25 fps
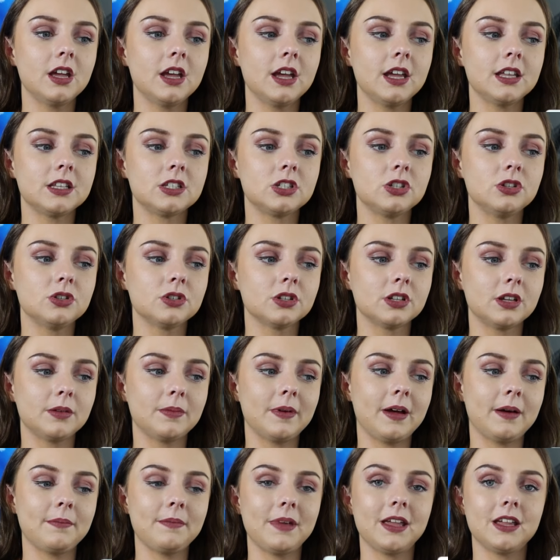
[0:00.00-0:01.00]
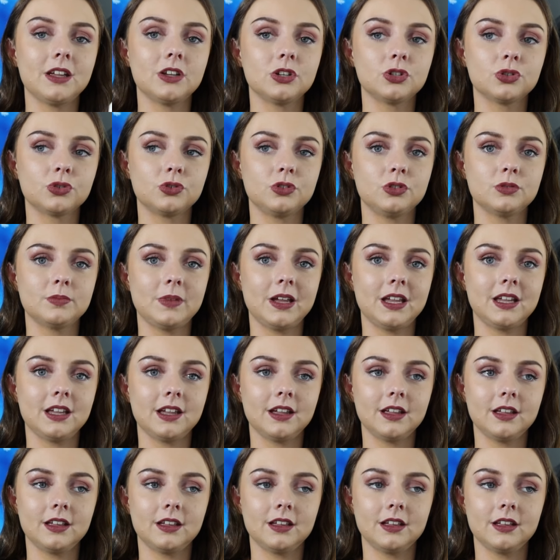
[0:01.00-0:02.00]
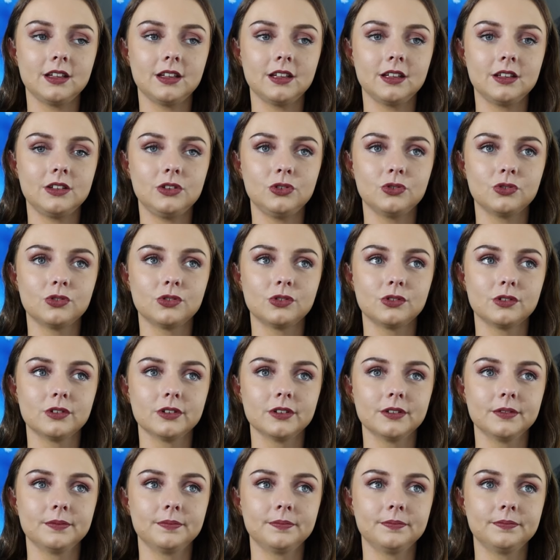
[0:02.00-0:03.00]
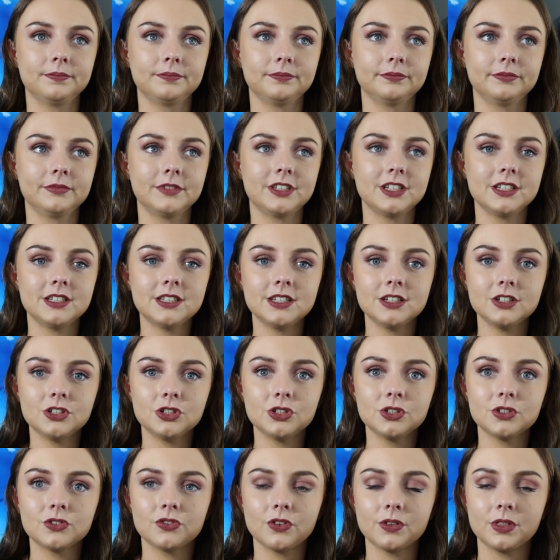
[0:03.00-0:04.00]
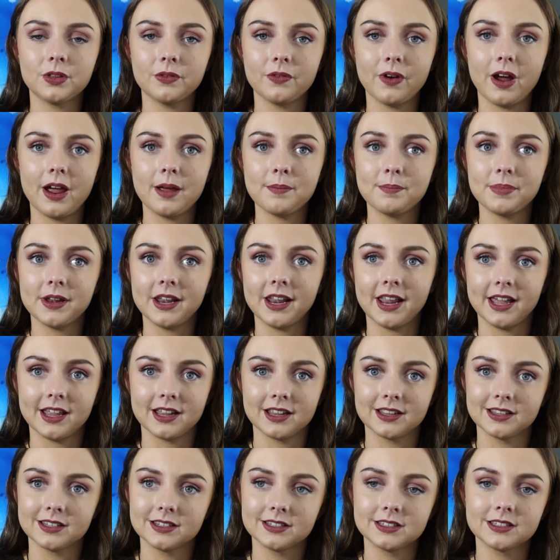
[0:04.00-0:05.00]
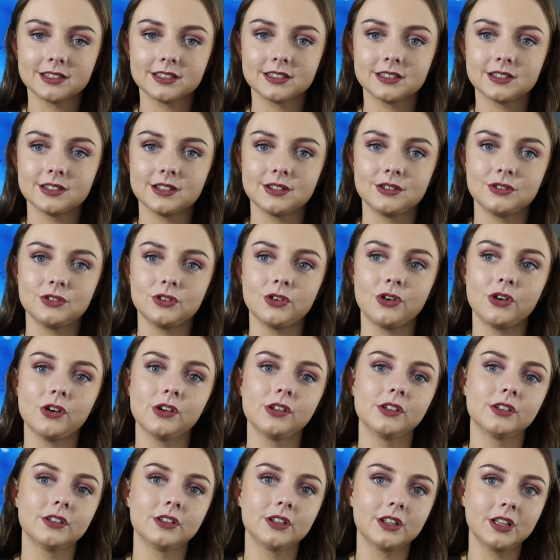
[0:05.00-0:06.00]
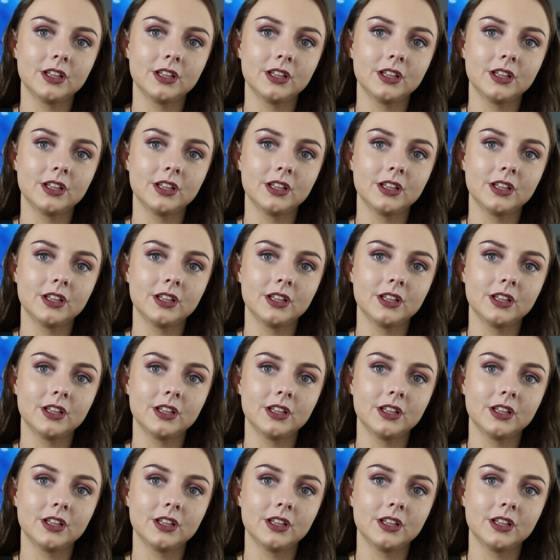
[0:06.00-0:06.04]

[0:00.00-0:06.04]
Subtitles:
it's usually about making sure you're making your decisions from the right place and not